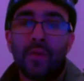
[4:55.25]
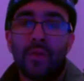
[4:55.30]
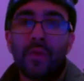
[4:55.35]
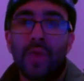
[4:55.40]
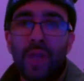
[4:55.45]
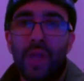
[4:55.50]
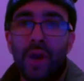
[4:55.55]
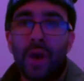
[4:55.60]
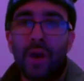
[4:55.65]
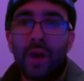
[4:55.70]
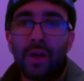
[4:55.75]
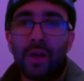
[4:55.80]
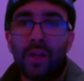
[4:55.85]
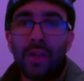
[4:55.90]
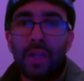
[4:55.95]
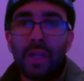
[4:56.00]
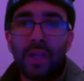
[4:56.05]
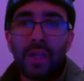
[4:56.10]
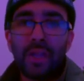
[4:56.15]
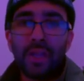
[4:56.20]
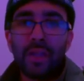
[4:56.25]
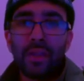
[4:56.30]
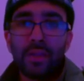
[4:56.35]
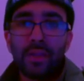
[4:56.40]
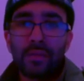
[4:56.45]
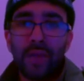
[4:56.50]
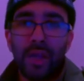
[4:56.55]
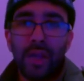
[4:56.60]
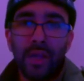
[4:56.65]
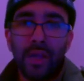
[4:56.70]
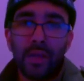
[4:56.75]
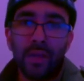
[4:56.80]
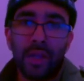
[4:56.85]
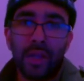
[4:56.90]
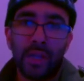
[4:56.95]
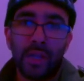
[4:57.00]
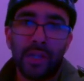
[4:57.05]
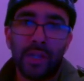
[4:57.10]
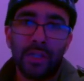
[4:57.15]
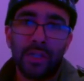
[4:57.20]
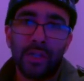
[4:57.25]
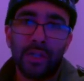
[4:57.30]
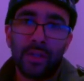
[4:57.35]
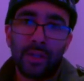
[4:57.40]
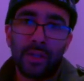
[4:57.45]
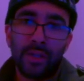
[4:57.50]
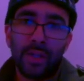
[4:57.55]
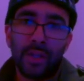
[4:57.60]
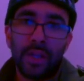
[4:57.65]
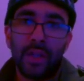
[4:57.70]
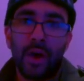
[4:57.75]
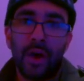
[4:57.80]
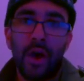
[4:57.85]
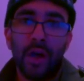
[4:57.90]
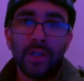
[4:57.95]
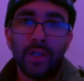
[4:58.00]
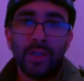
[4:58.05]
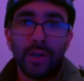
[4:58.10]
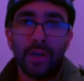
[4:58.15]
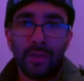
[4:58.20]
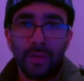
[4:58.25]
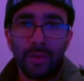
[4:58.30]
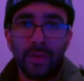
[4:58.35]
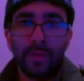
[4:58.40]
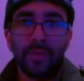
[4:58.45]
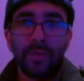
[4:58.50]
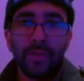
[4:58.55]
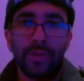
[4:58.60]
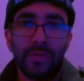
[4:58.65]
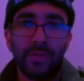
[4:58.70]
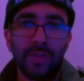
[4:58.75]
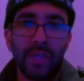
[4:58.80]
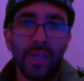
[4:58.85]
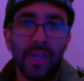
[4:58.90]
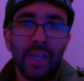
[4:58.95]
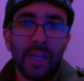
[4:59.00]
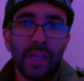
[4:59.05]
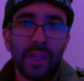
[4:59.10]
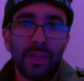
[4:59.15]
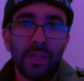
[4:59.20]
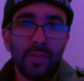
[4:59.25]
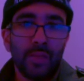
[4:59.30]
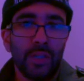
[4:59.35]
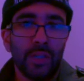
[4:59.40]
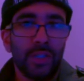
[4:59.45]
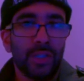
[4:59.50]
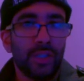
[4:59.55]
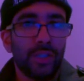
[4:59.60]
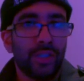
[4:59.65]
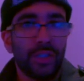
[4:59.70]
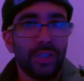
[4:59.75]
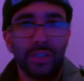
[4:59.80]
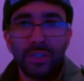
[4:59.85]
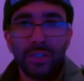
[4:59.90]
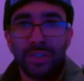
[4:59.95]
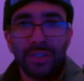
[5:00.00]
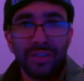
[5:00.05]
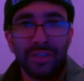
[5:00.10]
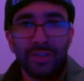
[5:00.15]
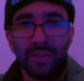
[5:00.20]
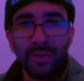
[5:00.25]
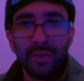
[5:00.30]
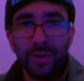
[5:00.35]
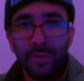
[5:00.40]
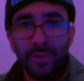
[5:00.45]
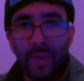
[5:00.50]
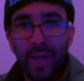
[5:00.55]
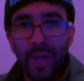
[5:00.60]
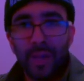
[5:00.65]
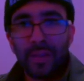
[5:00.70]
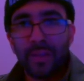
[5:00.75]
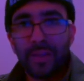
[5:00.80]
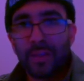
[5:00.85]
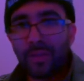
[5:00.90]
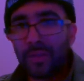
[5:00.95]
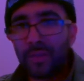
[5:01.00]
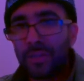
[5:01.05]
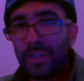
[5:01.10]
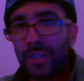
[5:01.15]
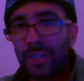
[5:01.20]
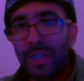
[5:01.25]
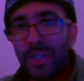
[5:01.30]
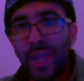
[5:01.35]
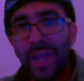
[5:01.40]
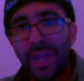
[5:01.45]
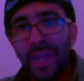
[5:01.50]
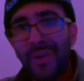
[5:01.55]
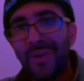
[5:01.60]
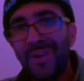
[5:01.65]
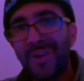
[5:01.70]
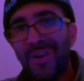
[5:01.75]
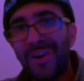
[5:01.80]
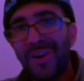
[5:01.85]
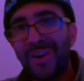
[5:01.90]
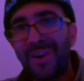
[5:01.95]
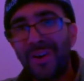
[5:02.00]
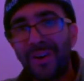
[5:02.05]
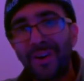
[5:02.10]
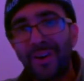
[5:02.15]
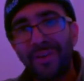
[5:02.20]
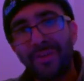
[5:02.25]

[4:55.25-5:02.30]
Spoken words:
we are seeing these regulations like October 15th, which destroyed my Satoshi Tango card.